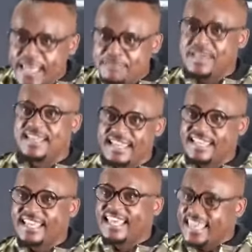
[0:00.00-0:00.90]

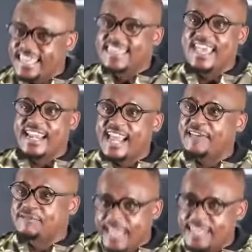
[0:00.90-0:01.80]
happening in their
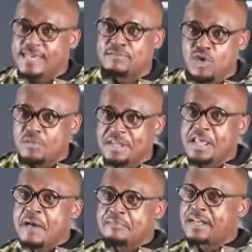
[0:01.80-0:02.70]
life at the moment,